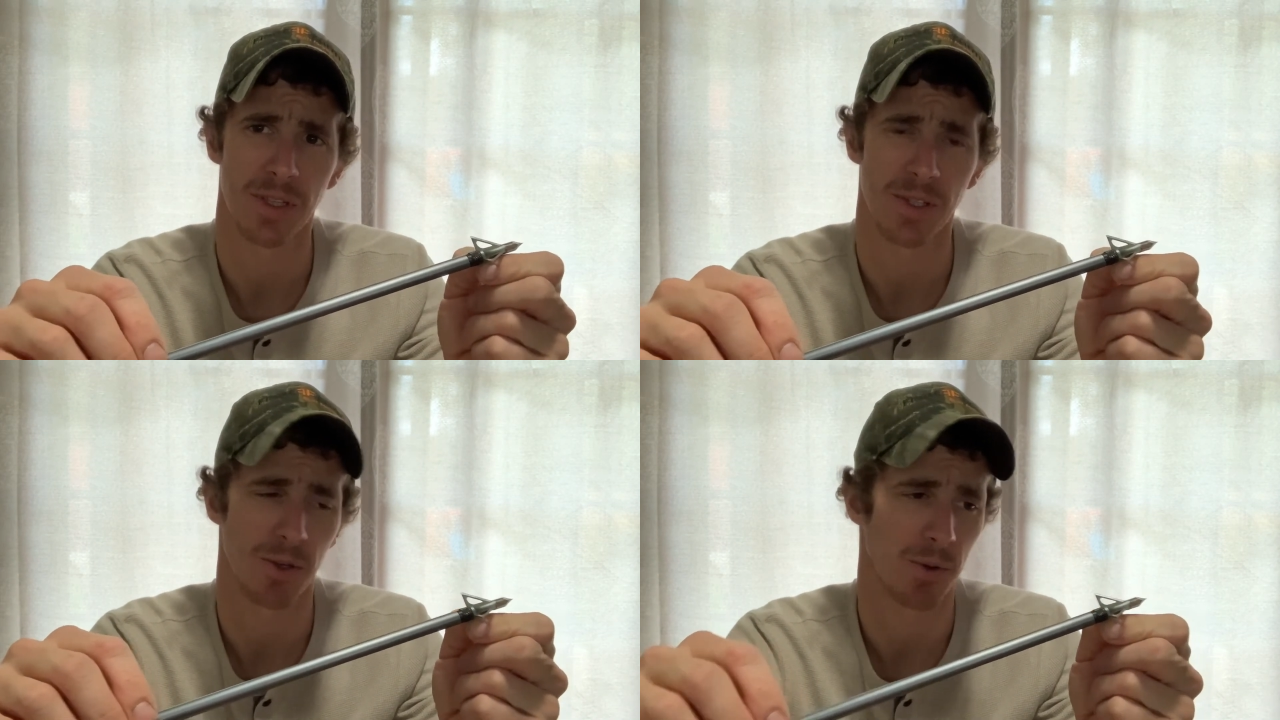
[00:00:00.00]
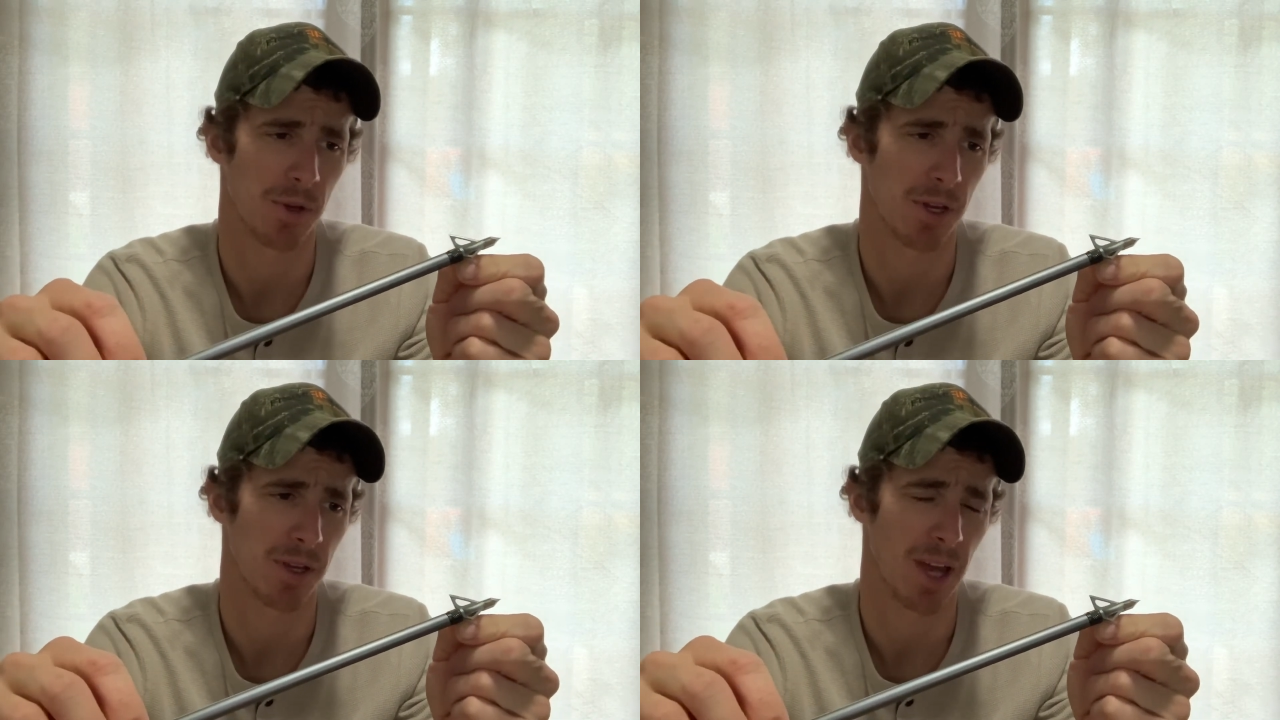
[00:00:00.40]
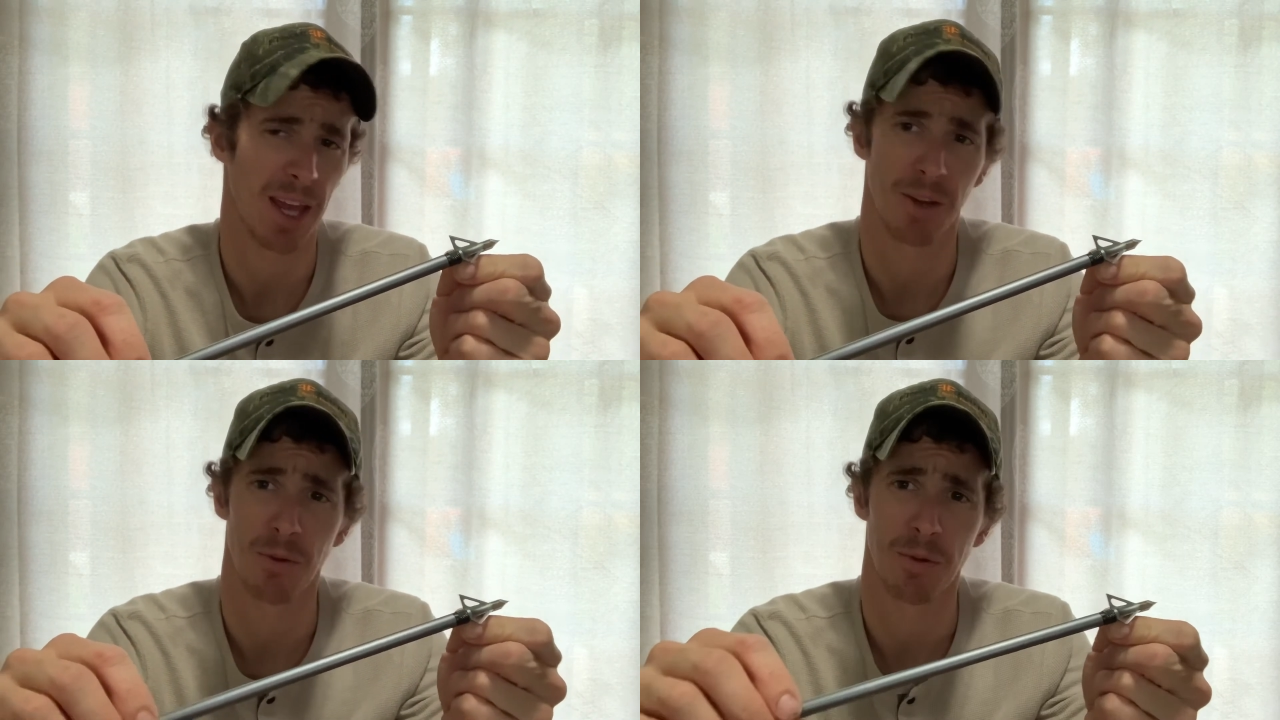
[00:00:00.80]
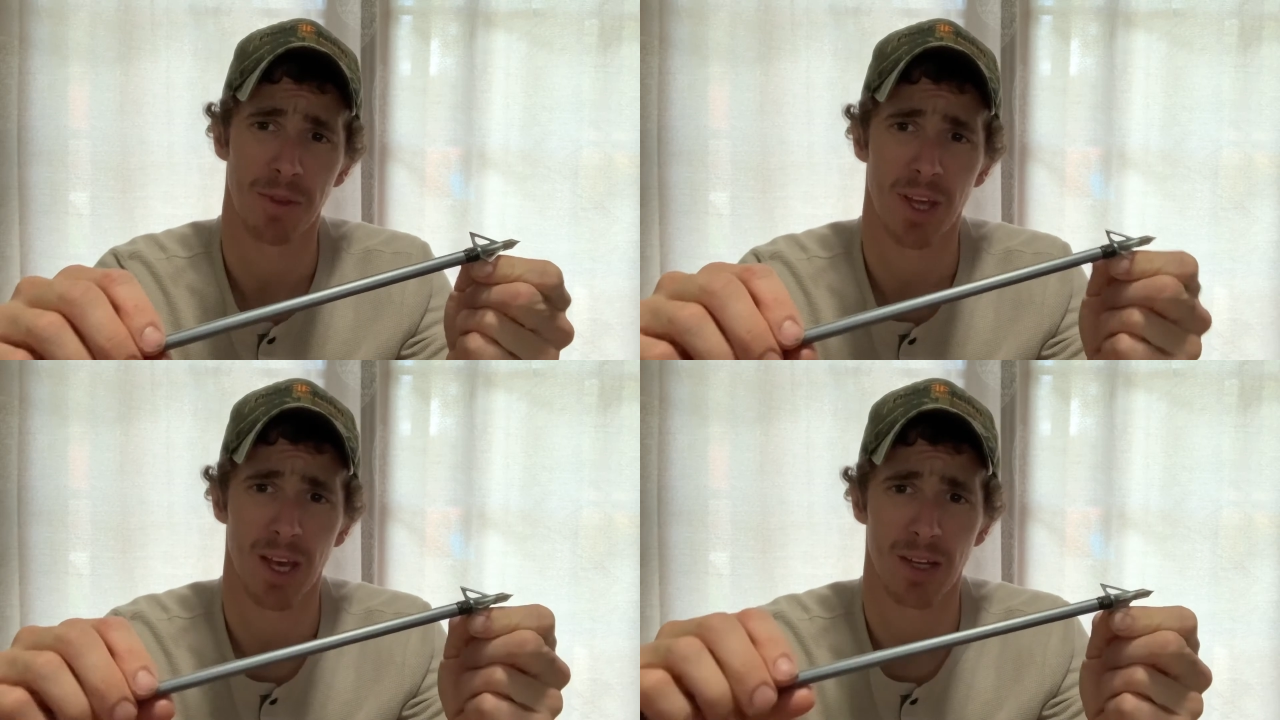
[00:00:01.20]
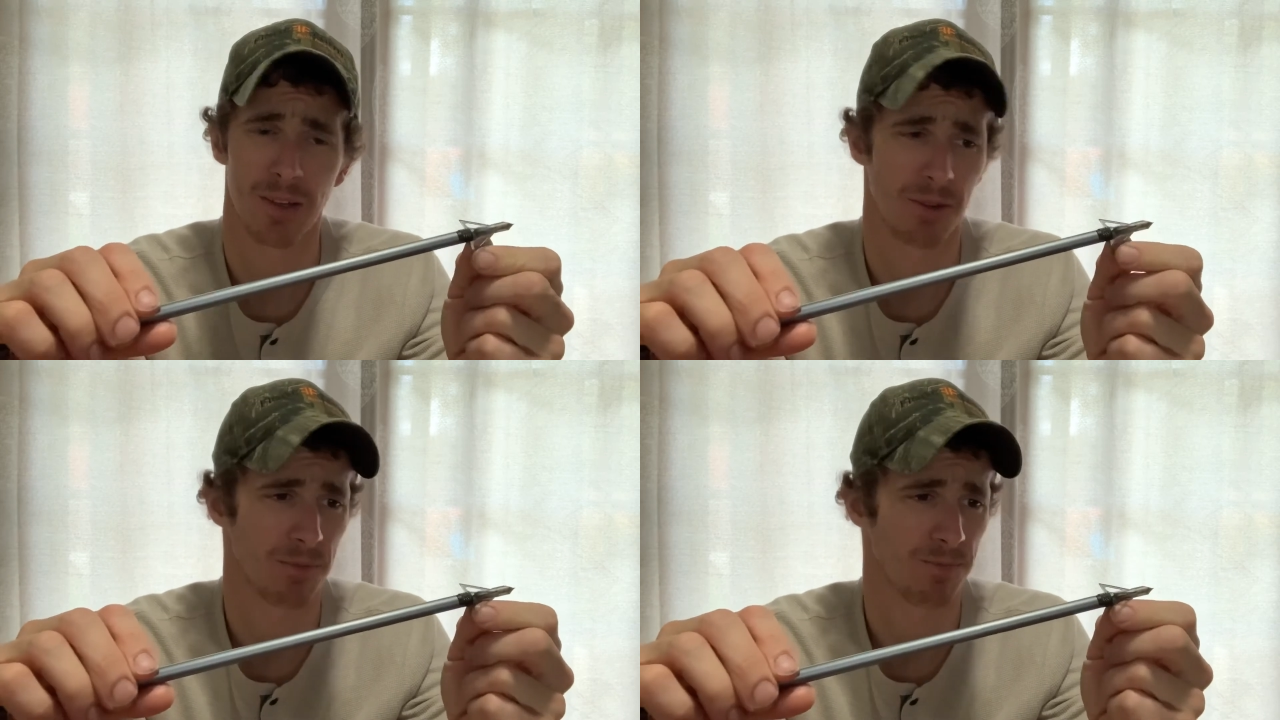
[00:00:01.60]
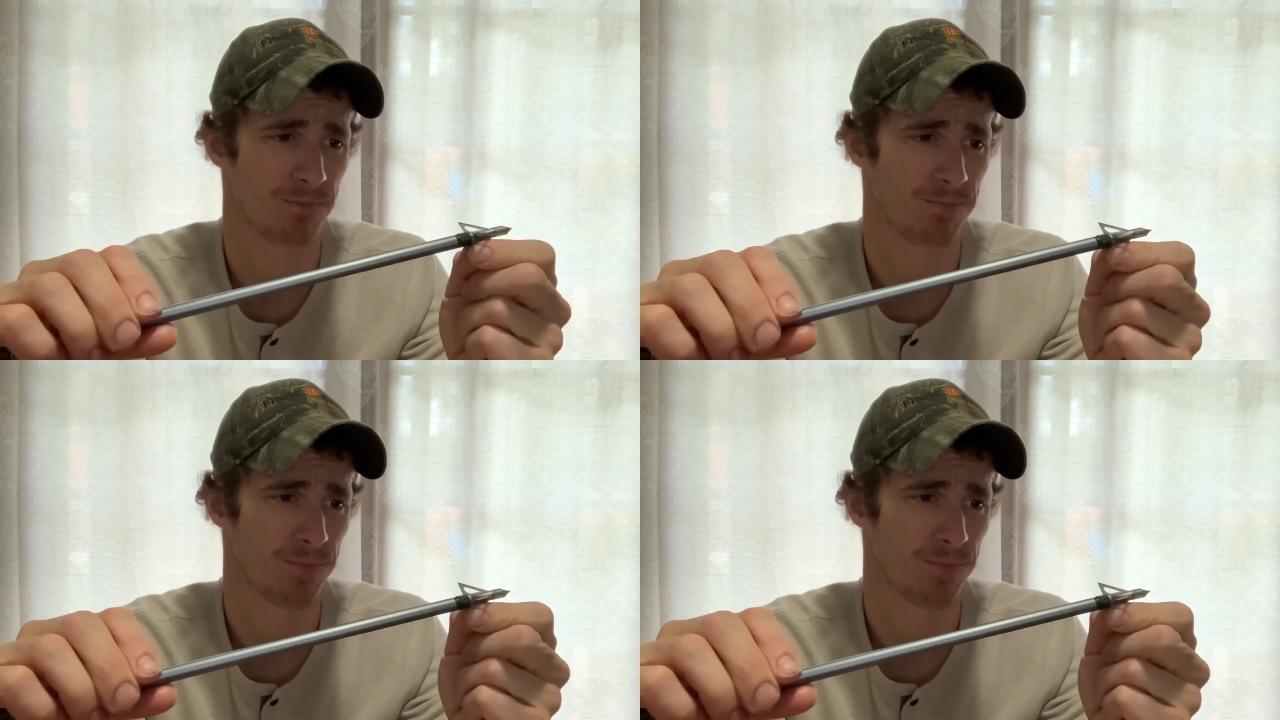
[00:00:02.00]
So uh, I agree with that. Um,